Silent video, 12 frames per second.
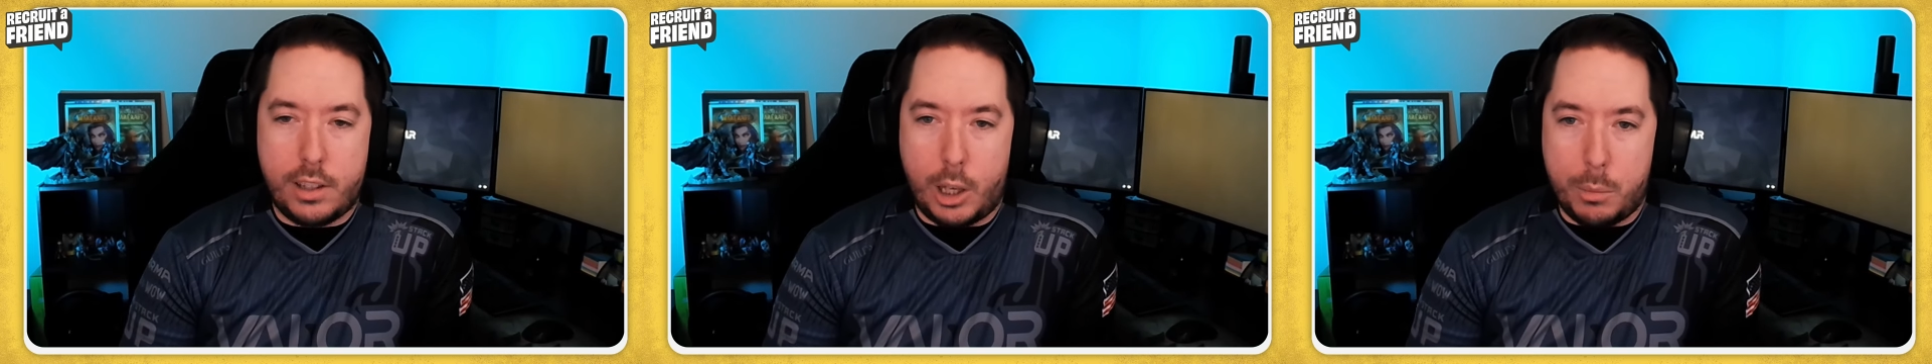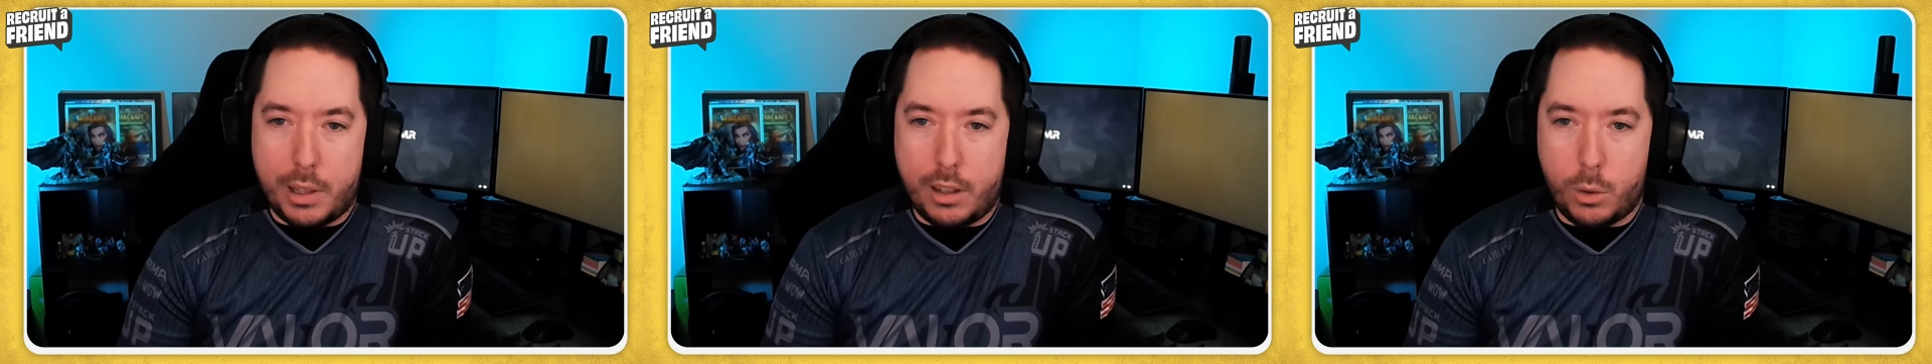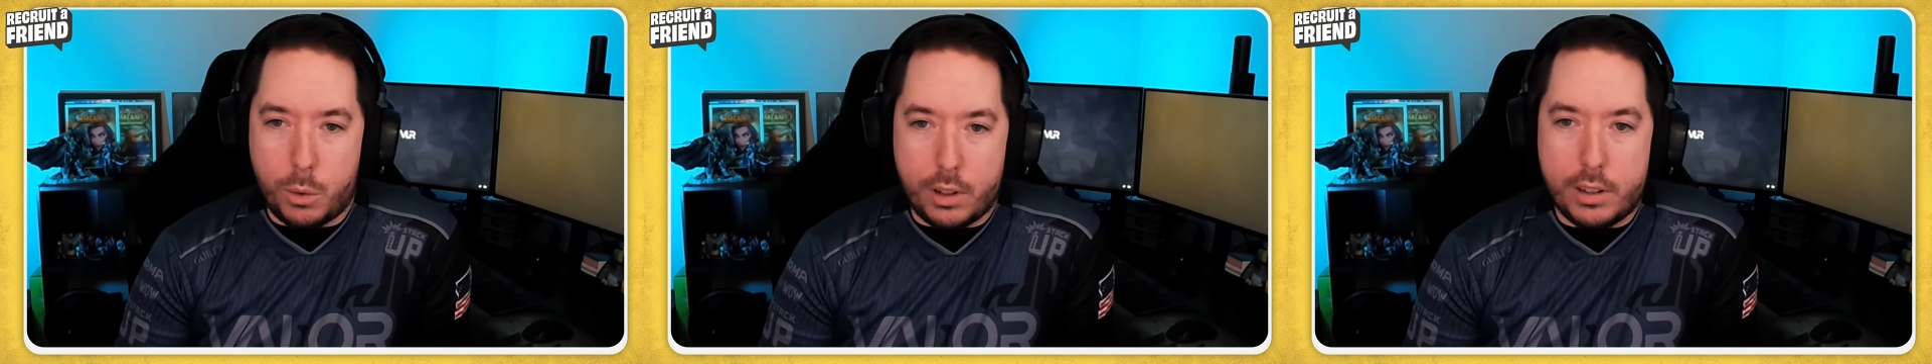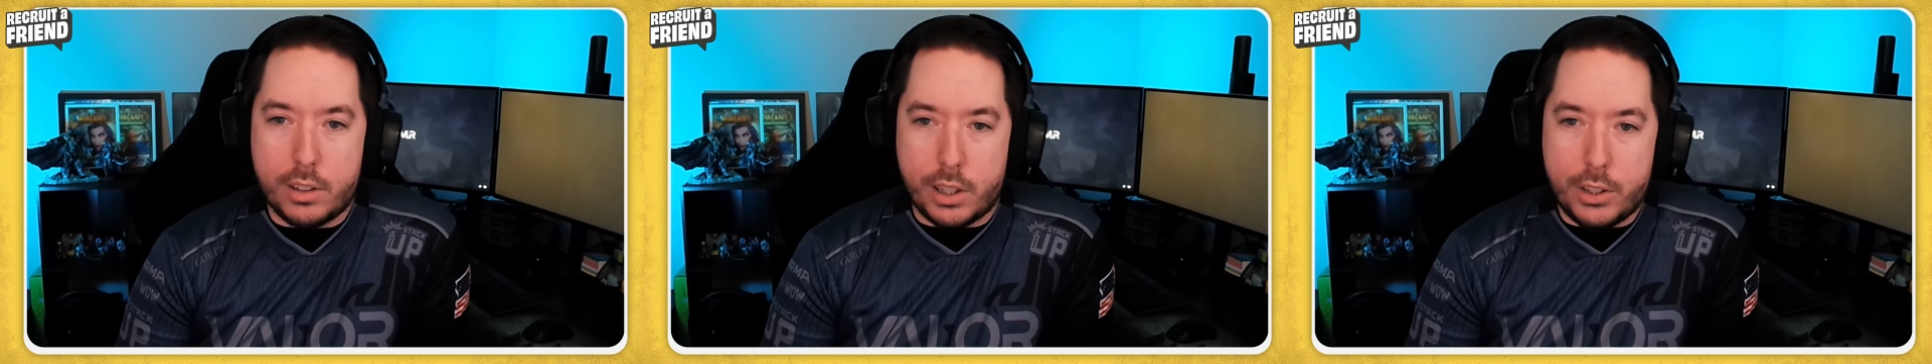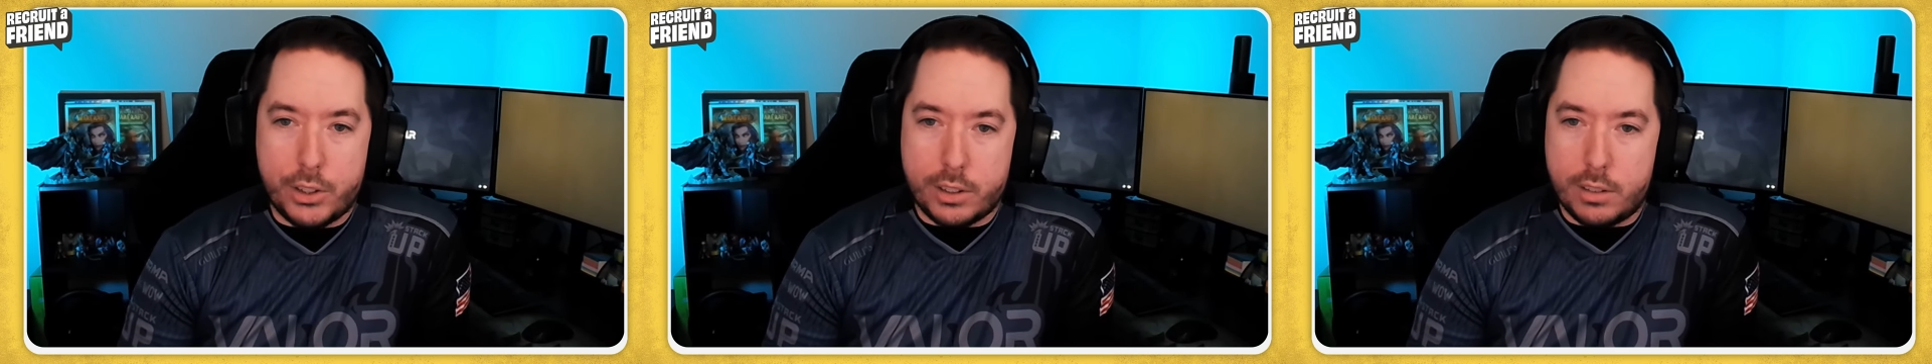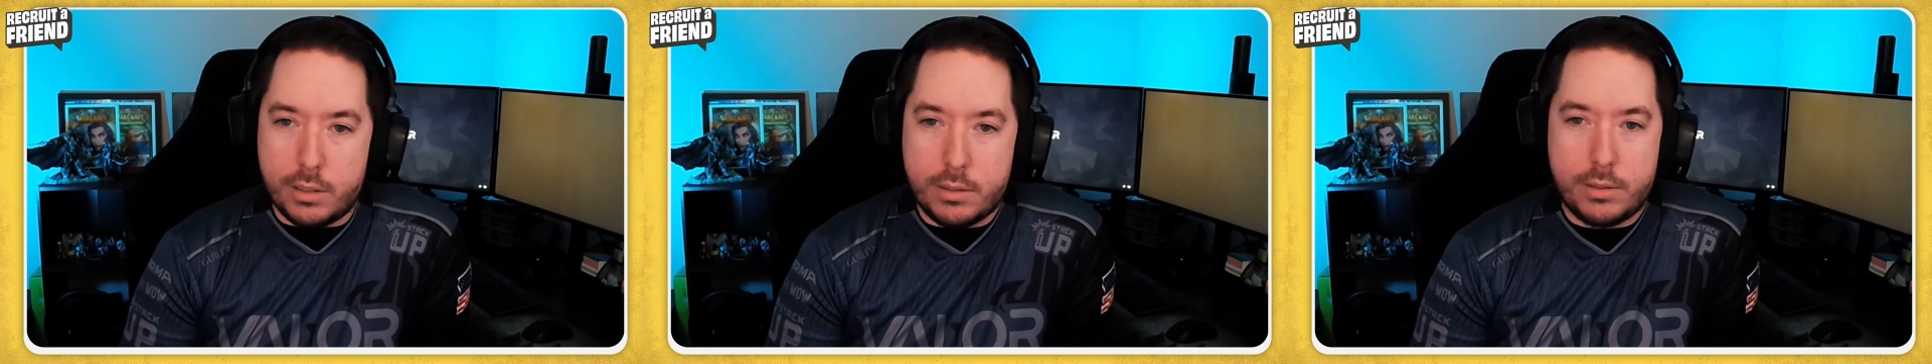gaming
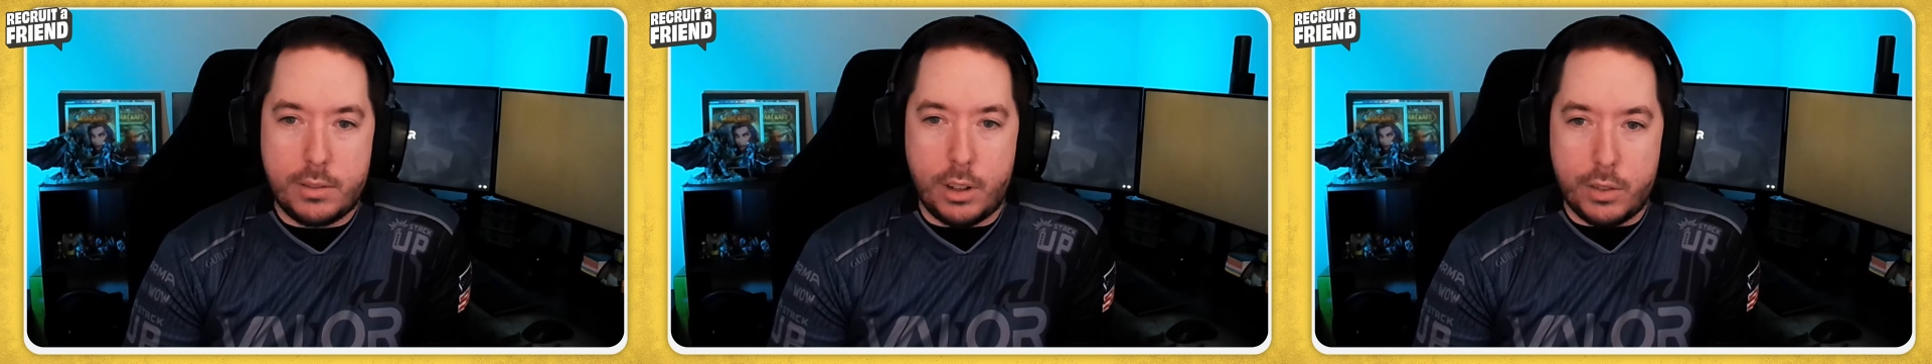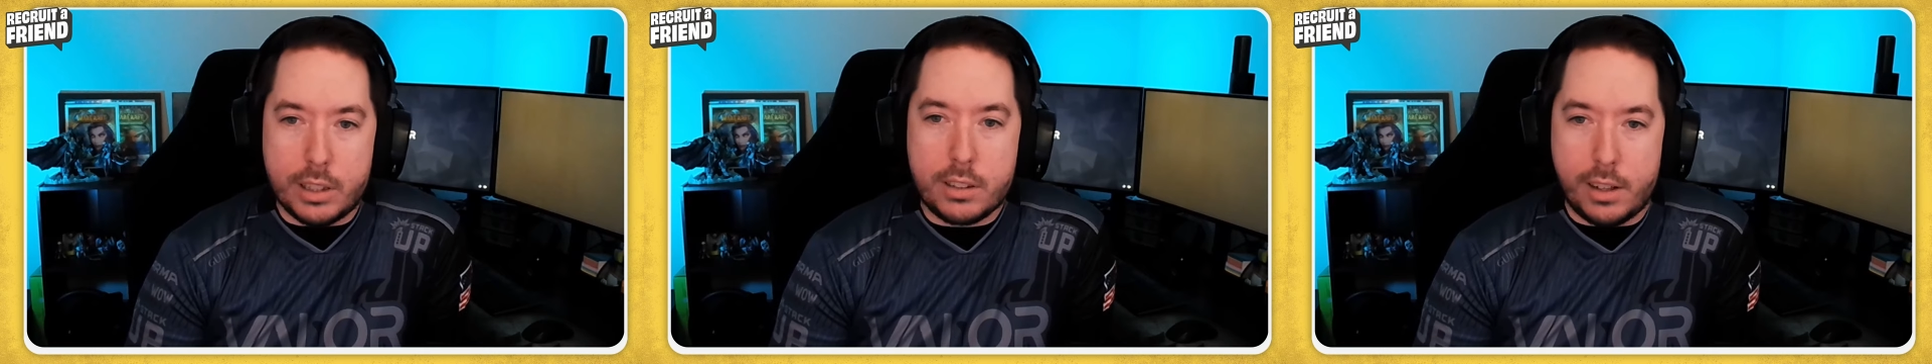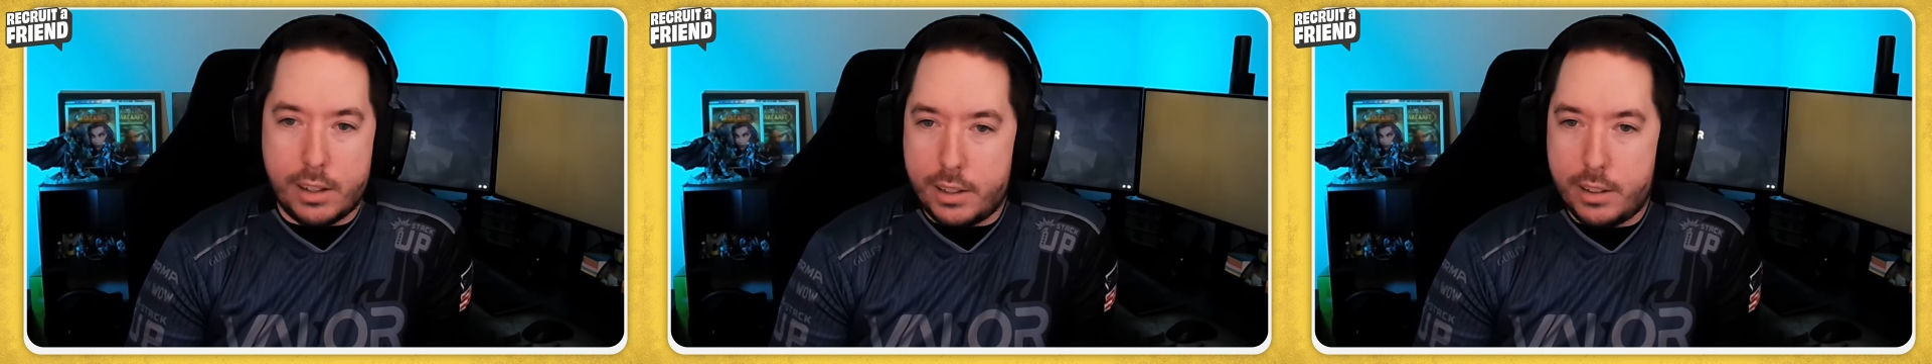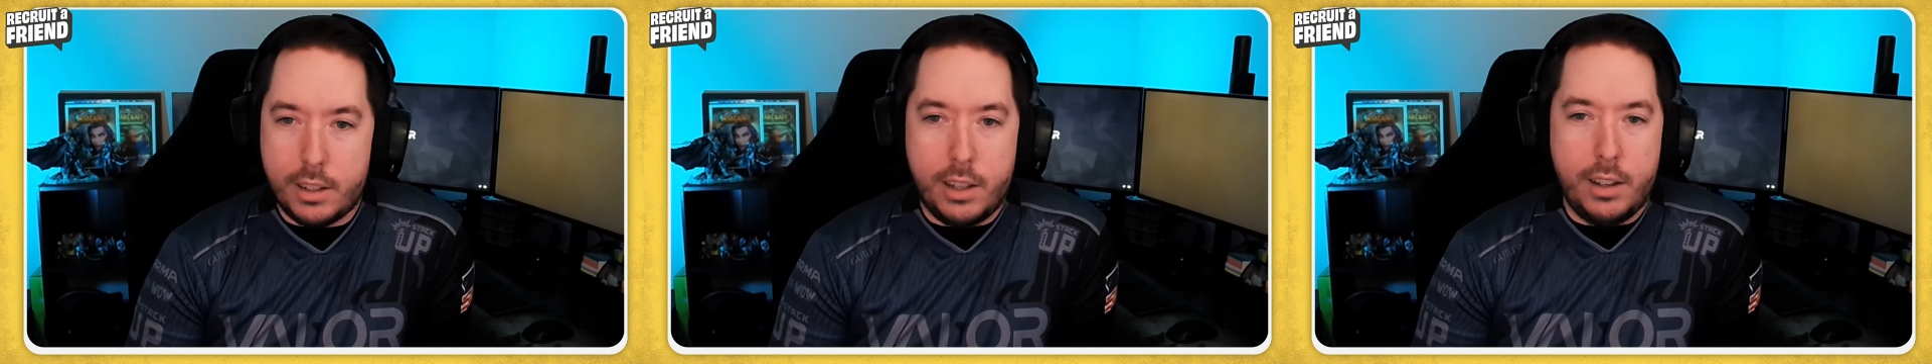organization of its kind.